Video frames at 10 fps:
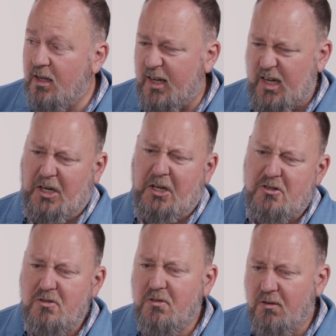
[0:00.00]
Like, I
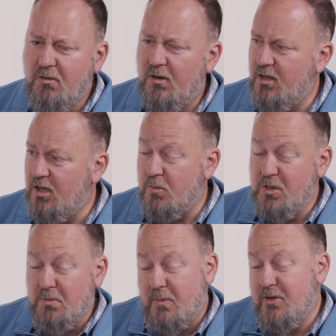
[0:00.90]
hate you. Or, you
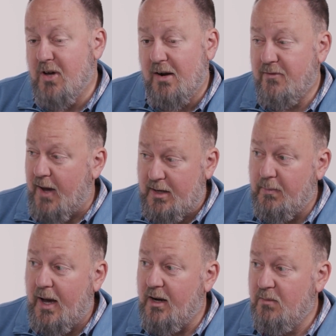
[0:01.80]
could maybe try to fight
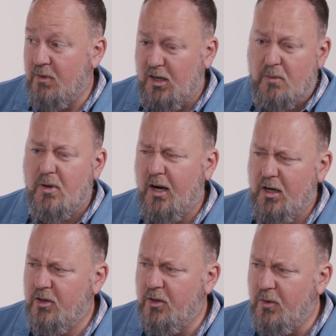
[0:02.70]
about it and be like, I'm not
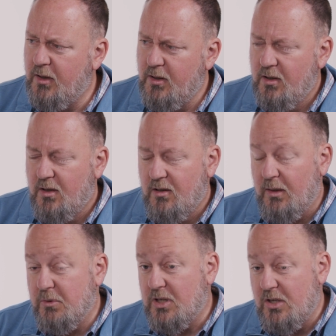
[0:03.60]
going to do it.
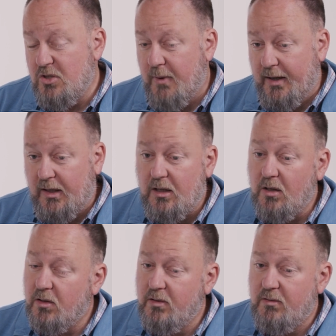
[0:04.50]
In which case you might get
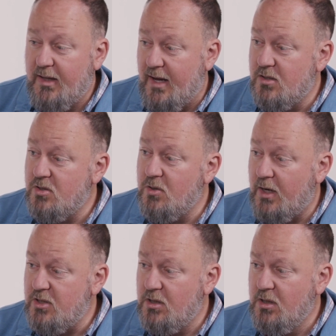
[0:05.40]
killed in that
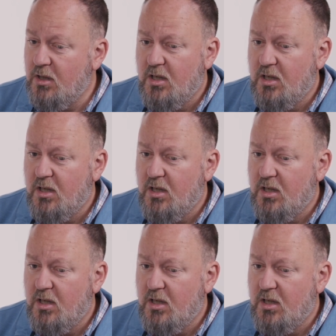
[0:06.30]
situation.